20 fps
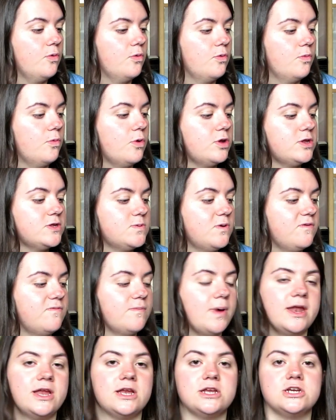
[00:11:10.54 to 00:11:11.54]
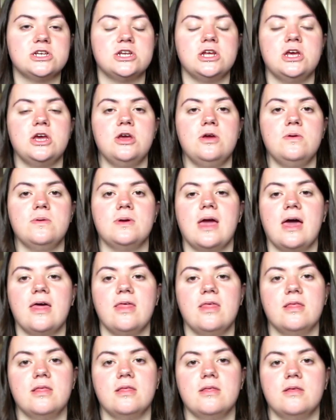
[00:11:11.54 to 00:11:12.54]
Once we've managed to get
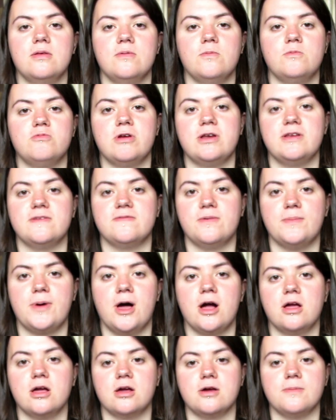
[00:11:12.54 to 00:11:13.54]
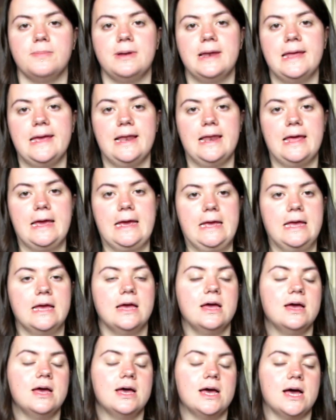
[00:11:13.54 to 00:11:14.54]
rid of the marker completely,
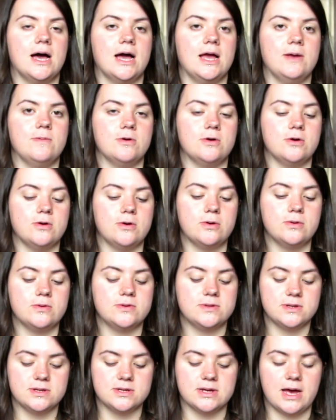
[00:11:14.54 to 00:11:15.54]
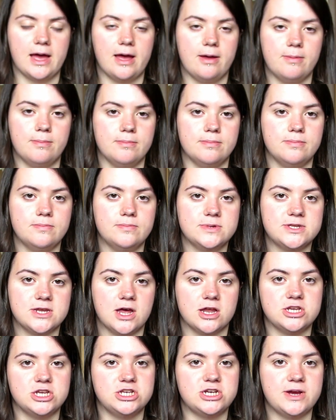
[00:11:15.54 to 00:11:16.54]
I will
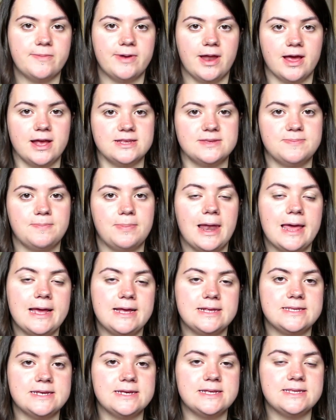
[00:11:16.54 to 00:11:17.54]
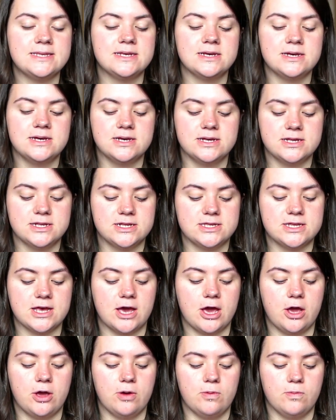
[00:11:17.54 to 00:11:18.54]
start to generalise places.
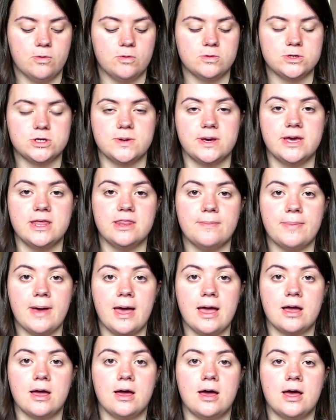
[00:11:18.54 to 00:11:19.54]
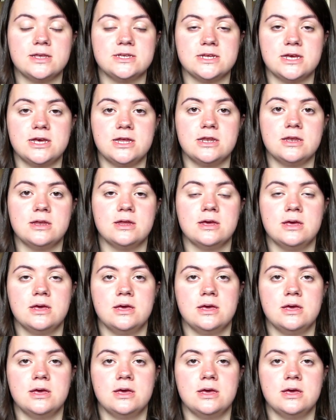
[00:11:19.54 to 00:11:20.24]
So we'll do it in the back garden,